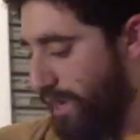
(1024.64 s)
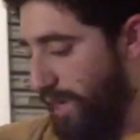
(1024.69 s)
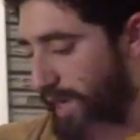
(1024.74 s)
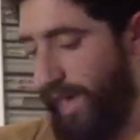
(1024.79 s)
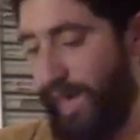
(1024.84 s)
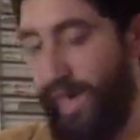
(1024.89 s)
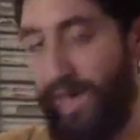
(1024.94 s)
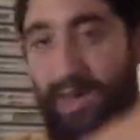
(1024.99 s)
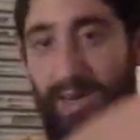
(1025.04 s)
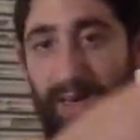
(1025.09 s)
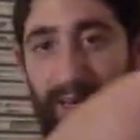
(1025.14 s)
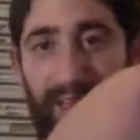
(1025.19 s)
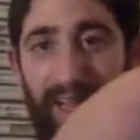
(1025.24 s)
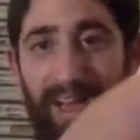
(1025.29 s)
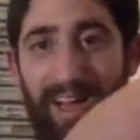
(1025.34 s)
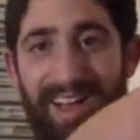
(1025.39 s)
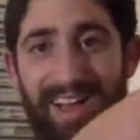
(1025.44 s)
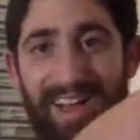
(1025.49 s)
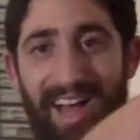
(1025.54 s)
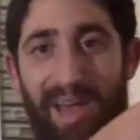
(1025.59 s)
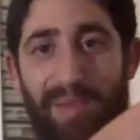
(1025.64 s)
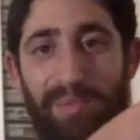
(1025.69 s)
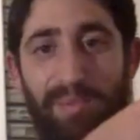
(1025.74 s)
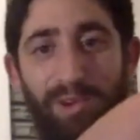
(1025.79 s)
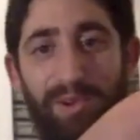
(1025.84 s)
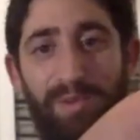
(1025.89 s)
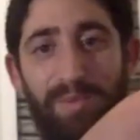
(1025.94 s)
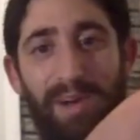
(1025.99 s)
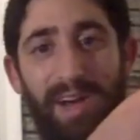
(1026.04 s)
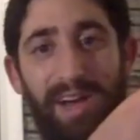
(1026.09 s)
And I
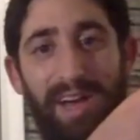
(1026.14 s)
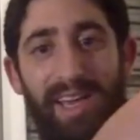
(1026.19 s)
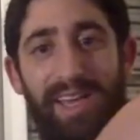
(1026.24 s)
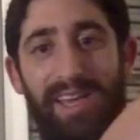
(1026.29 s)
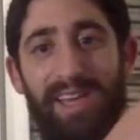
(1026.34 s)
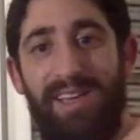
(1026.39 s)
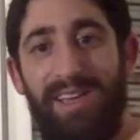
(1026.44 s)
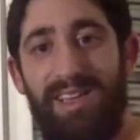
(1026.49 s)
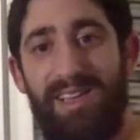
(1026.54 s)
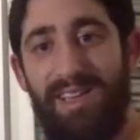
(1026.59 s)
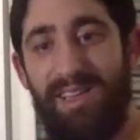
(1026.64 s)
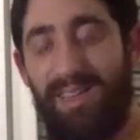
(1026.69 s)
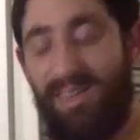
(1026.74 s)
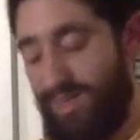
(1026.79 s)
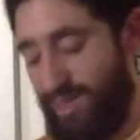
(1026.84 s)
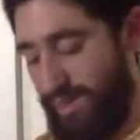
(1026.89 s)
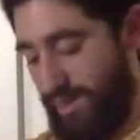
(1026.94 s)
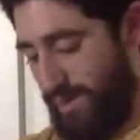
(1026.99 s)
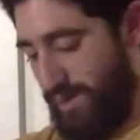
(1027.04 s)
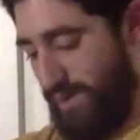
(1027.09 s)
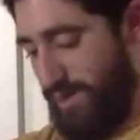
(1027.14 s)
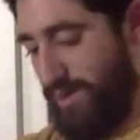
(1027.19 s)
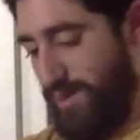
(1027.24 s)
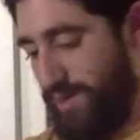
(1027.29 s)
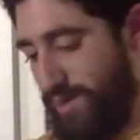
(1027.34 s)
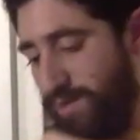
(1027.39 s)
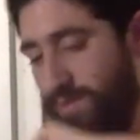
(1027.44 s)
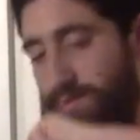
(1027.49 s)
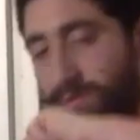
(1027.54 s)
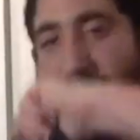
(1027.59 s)
put my
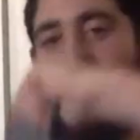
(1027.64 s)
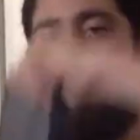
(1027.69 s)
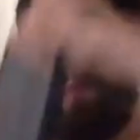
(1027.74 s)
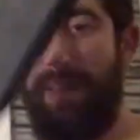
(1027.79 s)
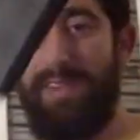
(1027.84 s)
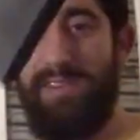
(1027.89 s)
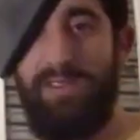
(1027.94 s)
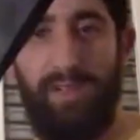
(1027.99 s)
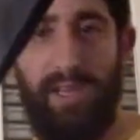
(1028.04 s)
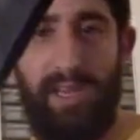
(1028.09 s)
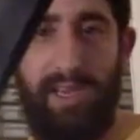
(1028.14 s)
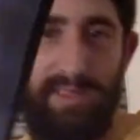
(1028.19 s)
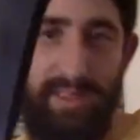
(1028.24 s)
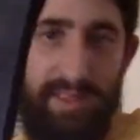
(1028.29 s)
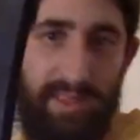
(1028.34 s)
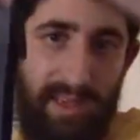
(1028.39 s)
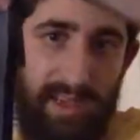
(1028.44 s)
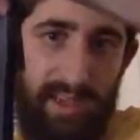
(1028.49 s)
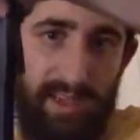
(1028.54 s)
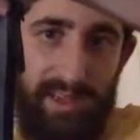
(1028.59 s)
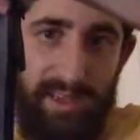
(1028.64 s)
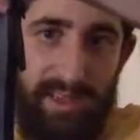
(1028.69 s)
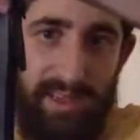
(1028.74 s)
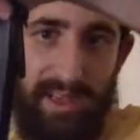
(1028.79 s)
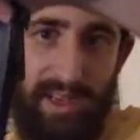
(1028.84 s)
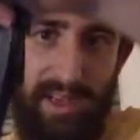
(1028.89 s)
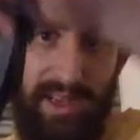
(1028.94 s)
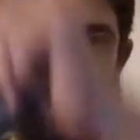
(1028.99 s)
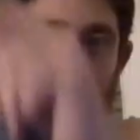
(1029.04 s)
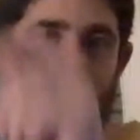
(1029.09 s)
pencil case in there.
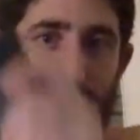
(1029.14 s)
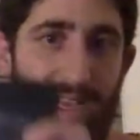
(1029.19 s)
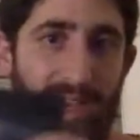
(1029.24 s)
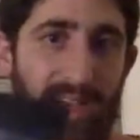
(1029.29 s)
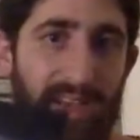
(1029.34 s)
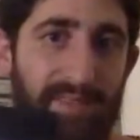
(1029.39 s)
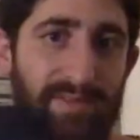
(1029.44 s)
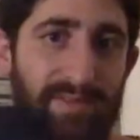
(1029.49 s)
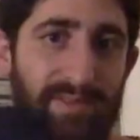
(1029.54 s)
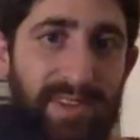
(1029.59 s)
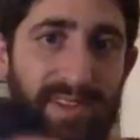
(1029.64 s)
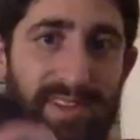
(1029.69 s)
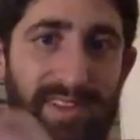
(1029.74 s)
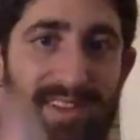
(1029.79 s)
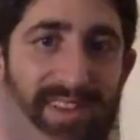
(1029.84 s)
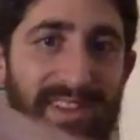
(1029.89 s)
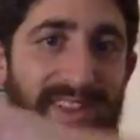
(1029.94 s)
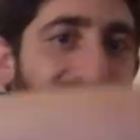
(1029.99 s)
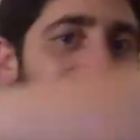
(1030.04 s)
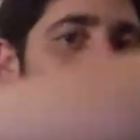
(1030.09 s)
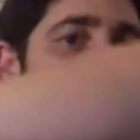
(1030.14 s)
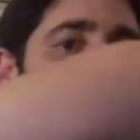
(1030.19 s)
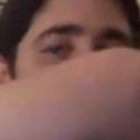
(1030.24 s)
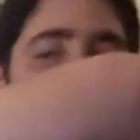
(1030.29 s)
I have a ton